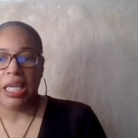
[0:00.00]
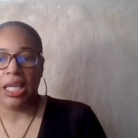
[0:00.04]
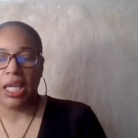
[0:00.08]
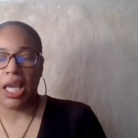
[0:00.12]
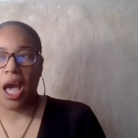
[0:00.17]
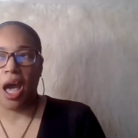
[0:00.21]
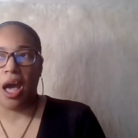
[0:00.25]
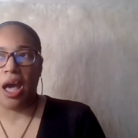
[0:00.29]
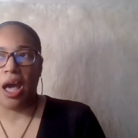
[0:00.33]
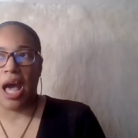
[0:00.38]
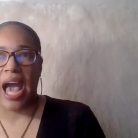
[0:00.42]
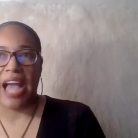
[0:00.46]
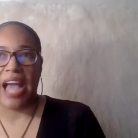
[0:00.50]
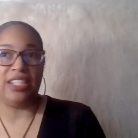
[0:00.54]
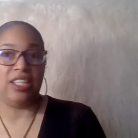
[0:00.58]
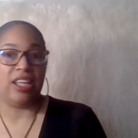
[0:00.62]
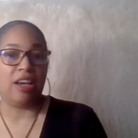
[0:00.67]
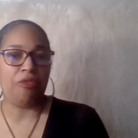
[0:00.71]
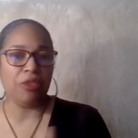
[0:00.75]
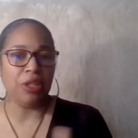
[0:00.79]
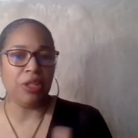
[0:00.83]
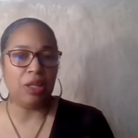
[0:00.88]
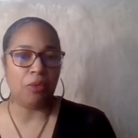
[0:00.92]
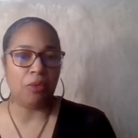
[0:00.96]
I
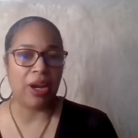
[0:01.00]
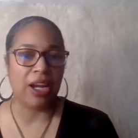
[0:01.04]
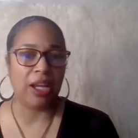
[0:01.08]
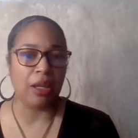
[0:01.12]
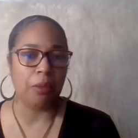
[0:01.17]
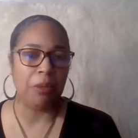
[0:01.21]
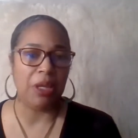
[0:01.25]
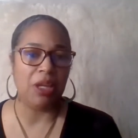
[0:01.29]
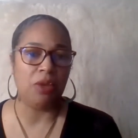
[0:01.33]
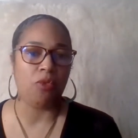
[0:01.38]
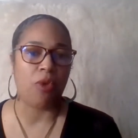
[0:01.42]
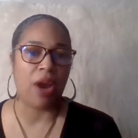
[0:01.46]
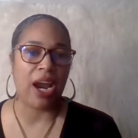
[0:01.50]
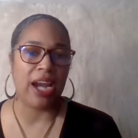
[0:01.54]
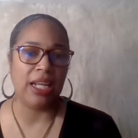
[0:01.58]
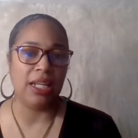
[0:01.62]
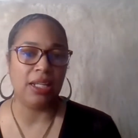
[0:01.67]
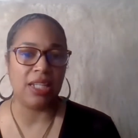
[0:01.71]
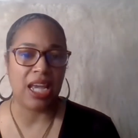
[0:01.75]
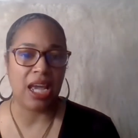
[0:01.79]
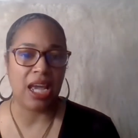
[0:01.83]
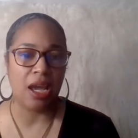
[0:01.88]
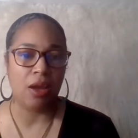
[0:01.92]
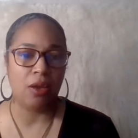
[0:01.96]
definitely recommend writing
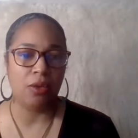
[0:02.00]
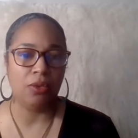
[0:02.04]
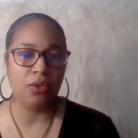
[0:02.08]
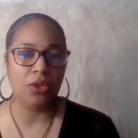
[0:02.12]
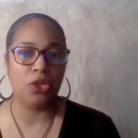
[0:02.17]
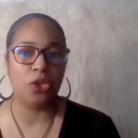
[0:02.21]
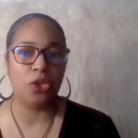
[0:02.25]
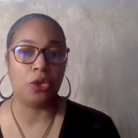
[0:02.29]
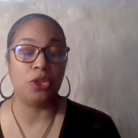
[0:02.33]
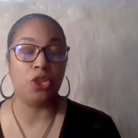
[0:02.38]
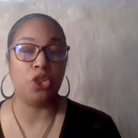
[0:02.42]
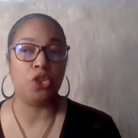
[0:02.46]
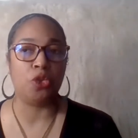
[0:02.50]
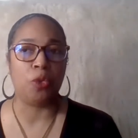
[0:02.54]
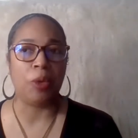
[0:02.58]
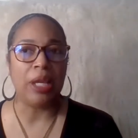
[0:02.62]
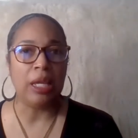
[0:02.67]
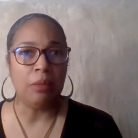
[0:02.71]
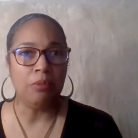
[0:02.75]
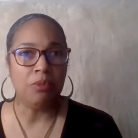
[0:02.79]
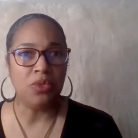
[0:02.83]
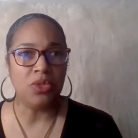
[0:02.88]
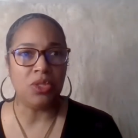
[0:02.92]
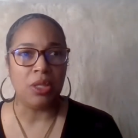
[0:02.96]
down your
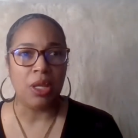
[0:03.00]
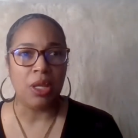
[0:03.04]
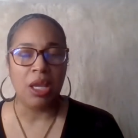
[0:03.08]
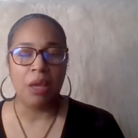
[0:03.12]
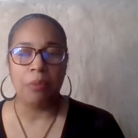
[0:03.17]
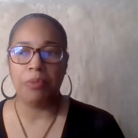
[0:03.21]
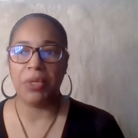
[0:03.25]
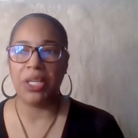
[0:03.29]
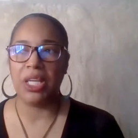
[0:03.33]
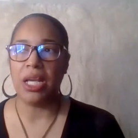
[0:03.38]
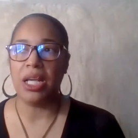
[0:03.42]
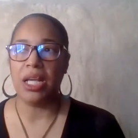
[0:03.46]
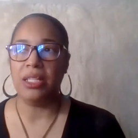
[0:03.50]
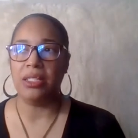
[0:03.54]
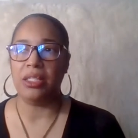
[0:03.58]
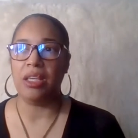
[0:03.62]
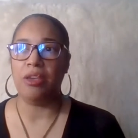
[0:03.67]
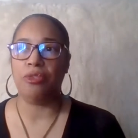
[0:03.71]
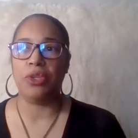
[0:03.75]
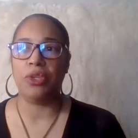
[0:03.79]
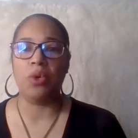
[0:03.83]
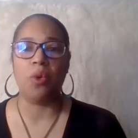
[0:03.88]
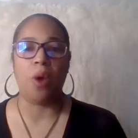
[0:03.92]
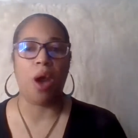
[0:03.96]
dreams, because
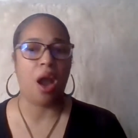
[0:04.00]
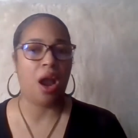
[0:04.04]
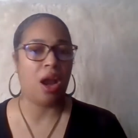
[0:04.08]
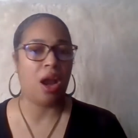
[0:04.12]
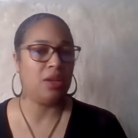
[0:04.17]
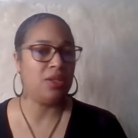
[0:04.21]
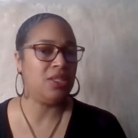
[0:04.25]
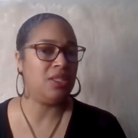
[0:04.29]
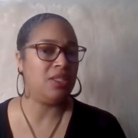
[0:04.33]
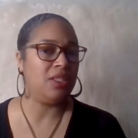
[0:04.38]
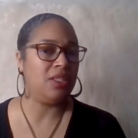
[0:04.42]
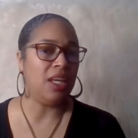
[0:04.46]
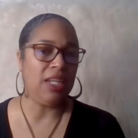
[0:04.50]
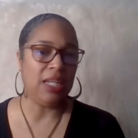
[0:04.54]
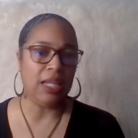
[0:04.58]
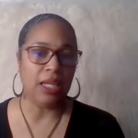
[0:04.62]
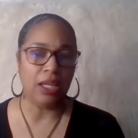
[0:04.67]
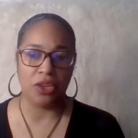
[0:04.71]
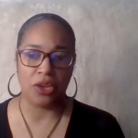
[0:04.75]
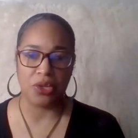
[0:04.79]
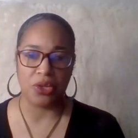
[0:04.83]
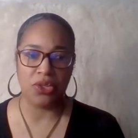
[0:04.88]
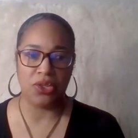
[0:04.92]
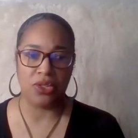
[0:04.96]
if you are studying
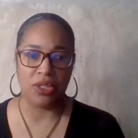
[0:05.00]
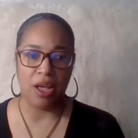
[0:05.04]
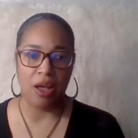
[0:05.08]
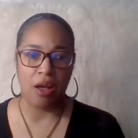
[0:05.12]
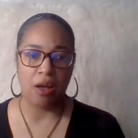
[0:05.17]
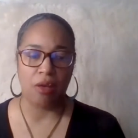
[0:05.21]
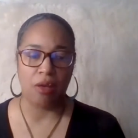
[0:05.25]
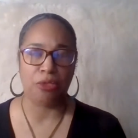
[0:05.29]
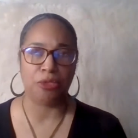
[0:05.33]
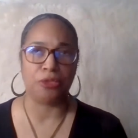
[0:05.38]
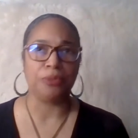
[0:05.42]
yourself,